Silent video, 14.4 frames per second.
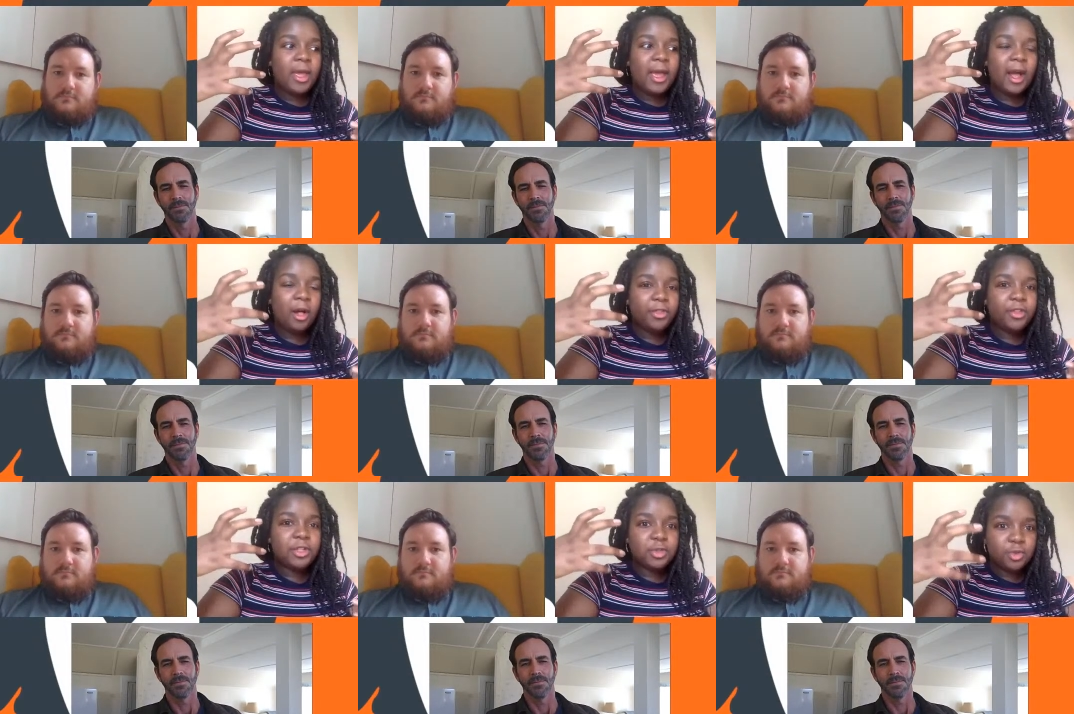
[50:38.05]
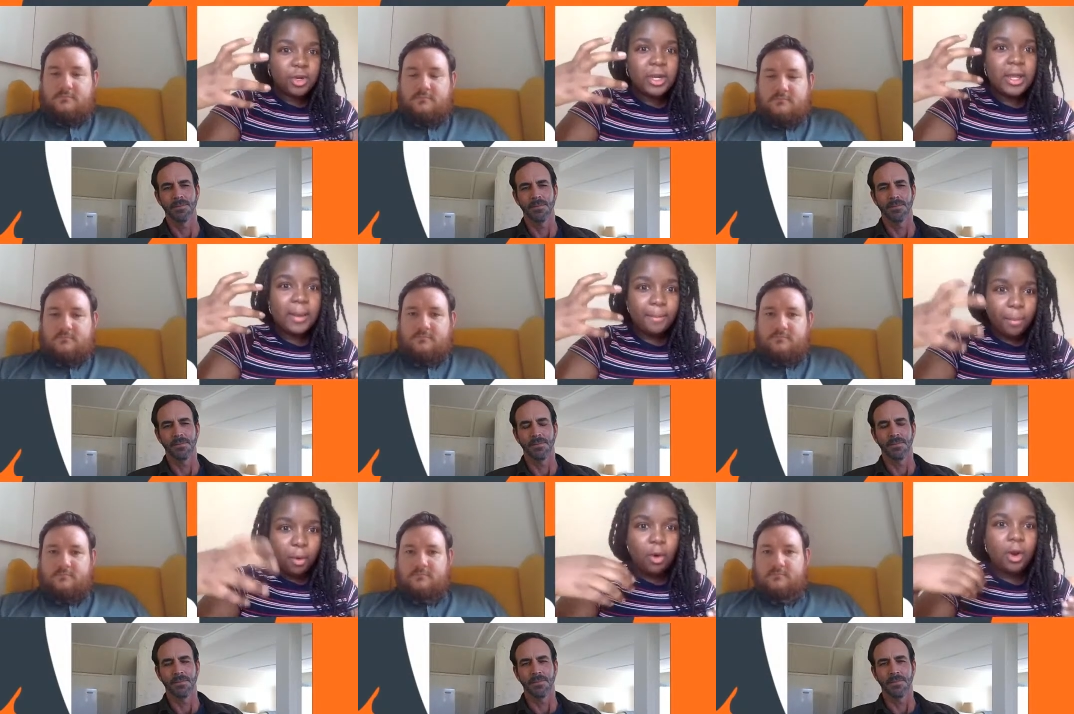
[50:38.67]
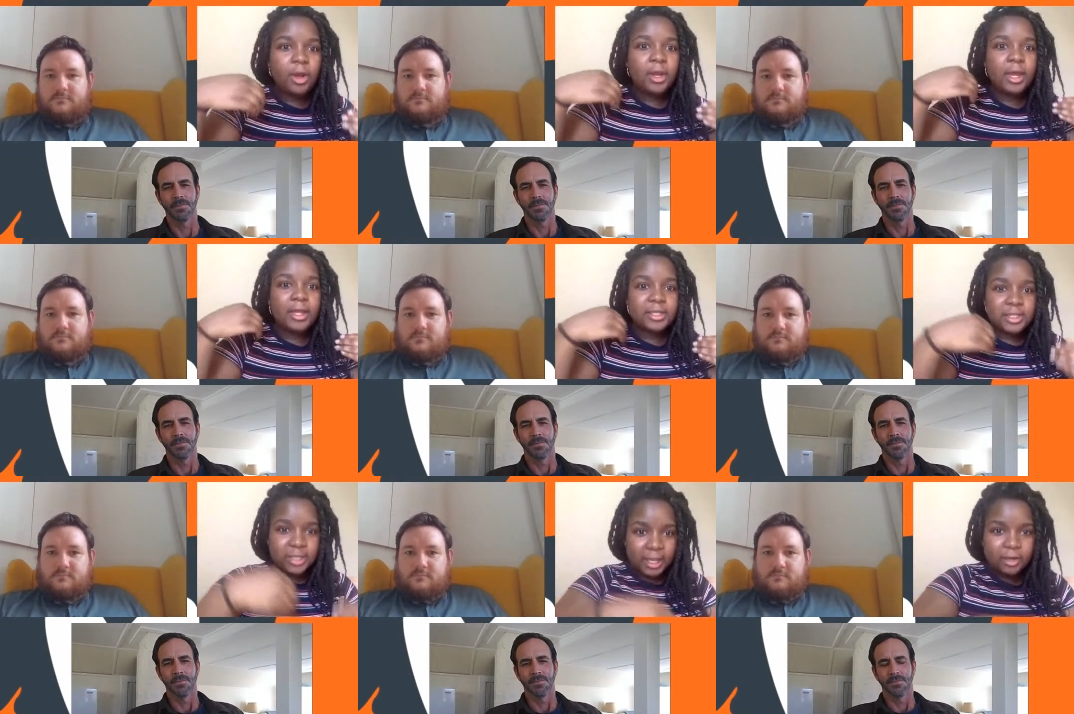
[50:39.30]
Speaker 1: health is really important
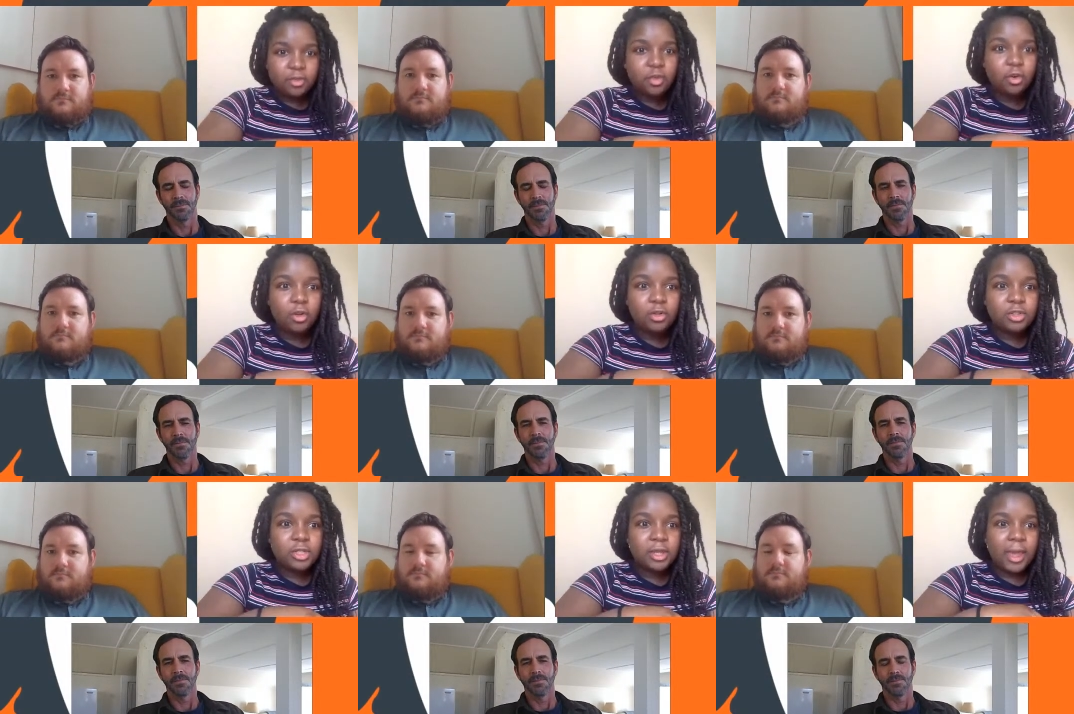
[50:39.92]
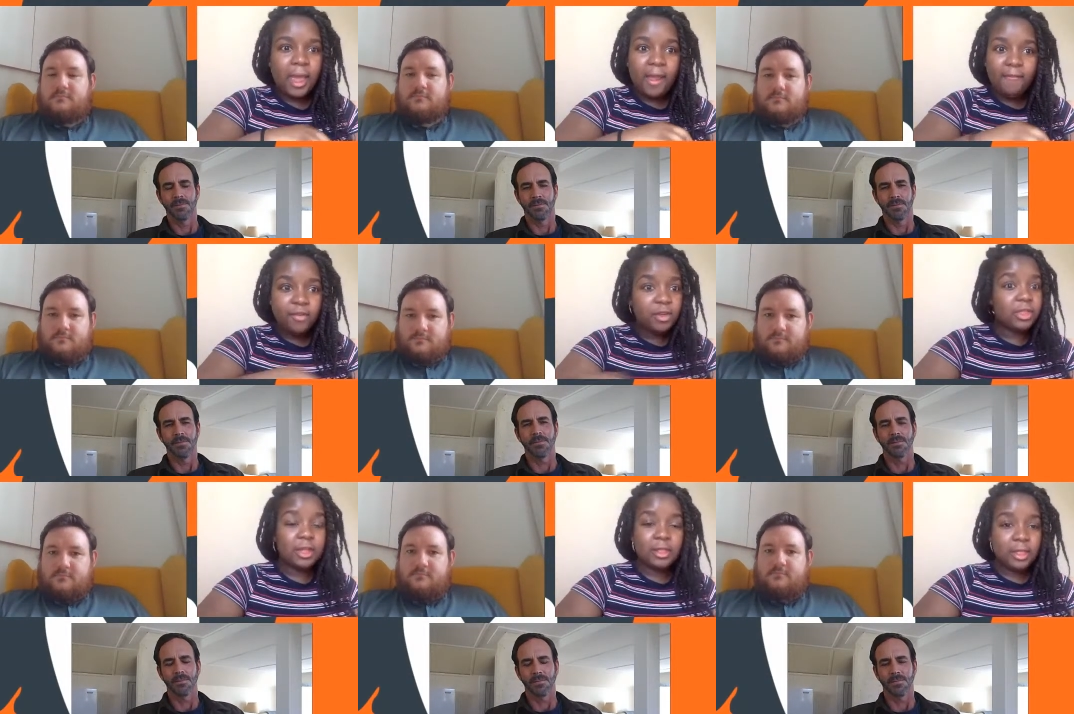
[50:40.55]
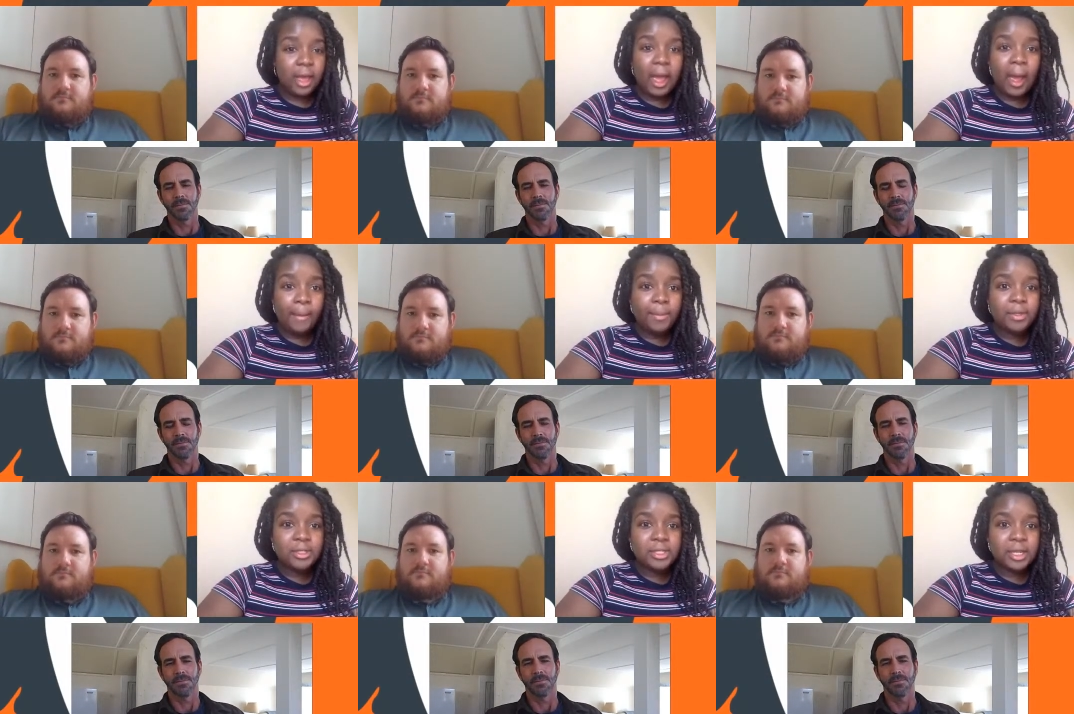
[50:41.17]
and central to everything that happens